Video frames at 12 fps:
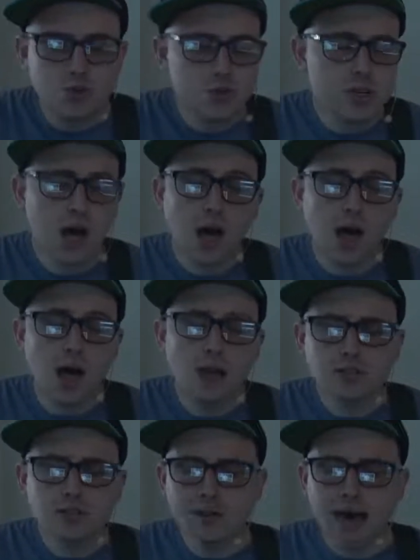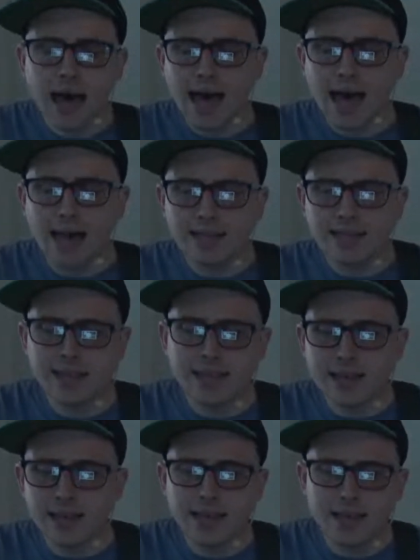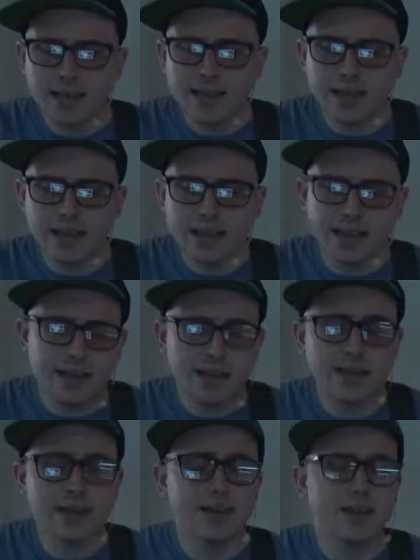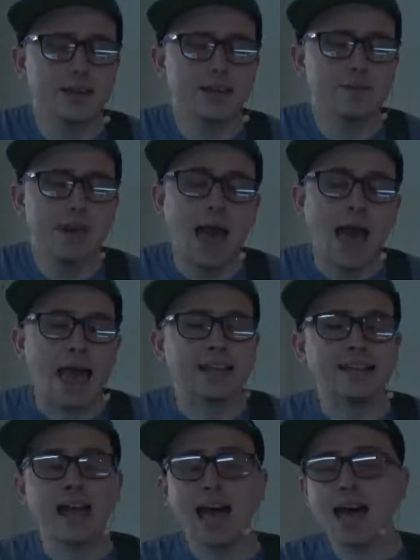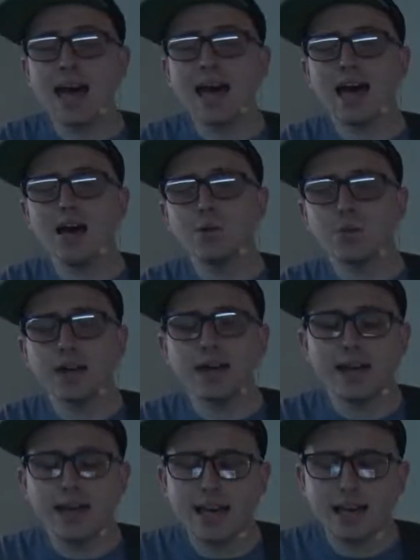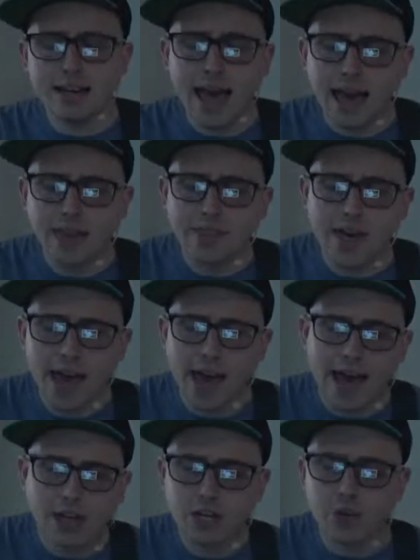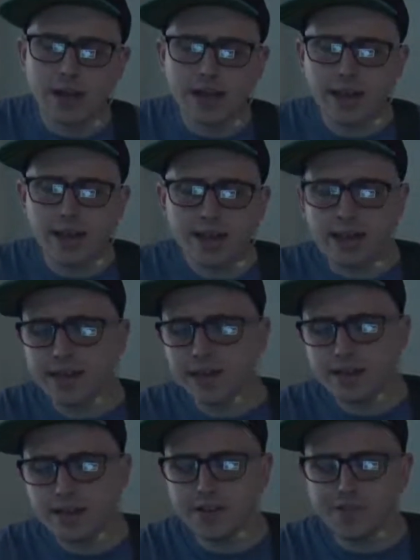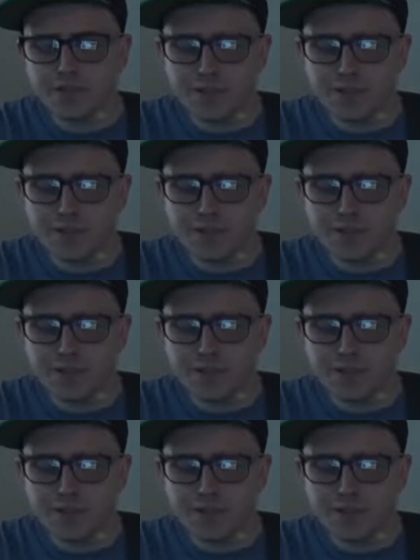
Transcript: You called my name, and I ran out of that grave,